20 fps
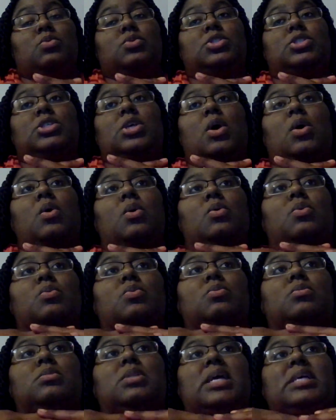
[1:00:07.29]

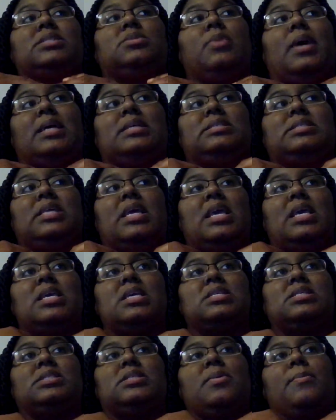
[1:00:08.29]
So that's why I say
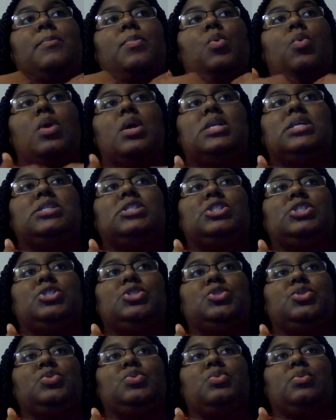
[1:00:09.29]
it's important
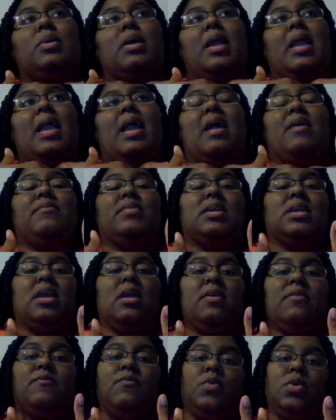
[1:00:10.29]
to
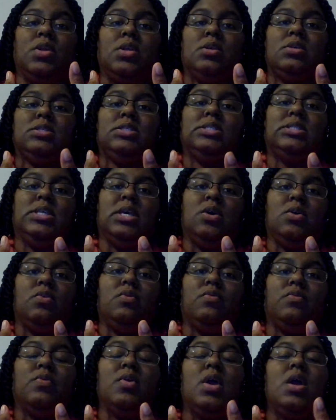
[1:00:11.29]
advocate for
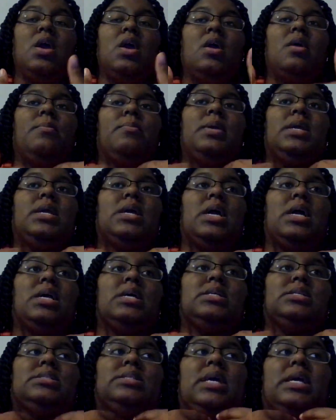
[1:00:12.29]
yourself
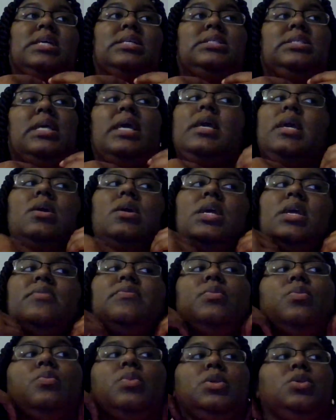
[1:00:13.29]
because, like I said,
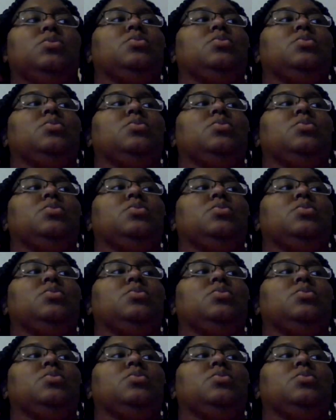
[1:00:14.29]
even when